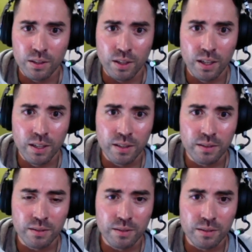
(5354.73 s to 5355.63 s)
Uh,
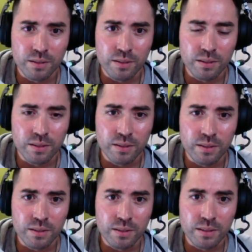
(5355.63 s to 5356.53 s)

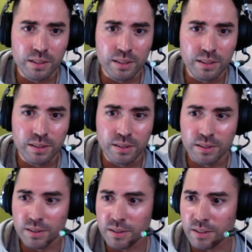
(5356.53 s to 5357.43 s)

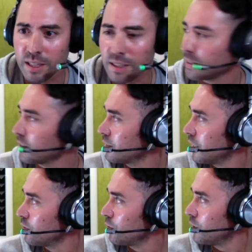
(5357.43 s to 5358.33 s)
it's not, it's
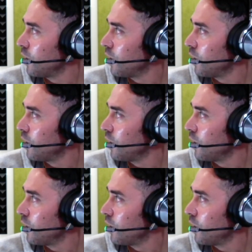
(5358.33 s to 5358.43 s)
not doing it.